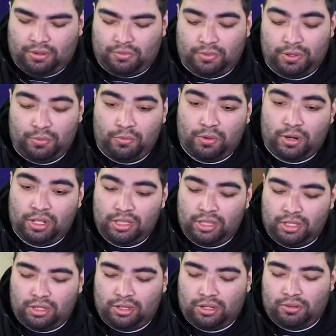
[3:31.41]
We run
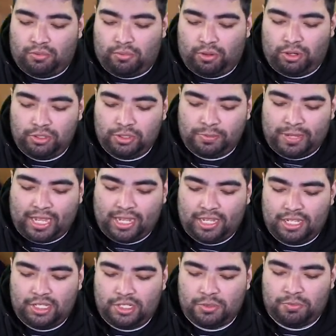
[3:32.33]
the rose
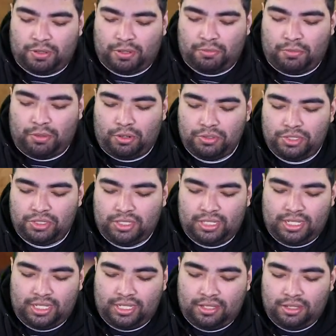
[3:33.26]
package, but
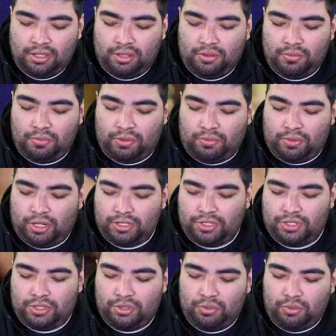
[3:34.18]
mostly we run
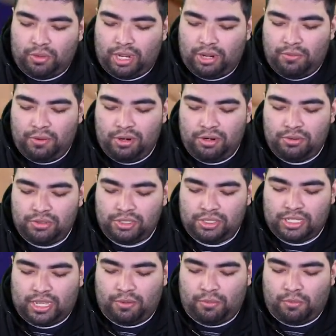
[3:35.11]
2 white
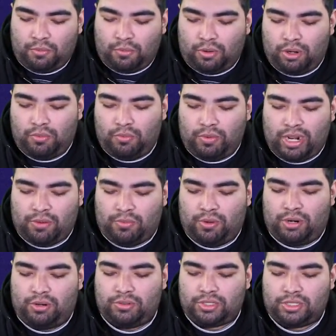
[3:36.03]
rose and 1 red
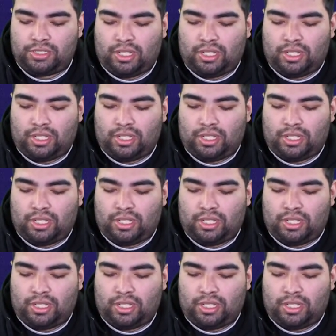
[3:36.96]
rose.